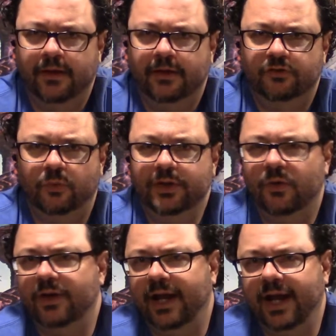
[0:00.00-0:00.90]
so we
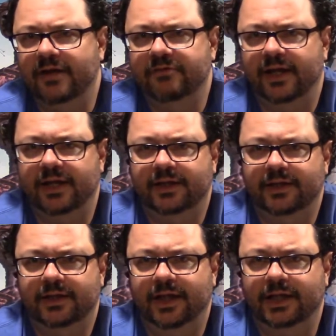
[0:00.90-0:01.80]
don't have a
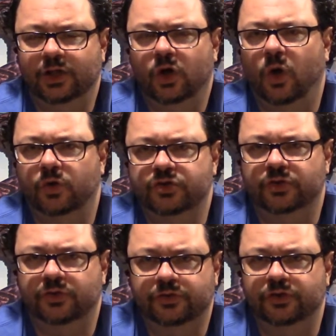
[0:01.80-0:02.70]
a
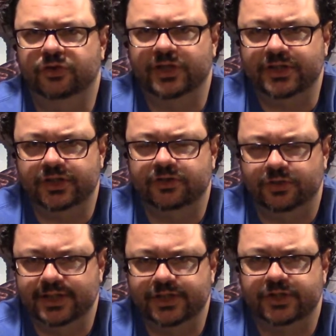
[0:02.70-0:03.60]
cultural tradition
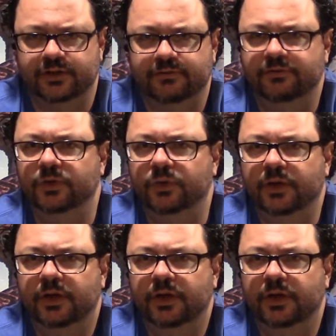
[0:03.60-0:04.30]
tradition of food,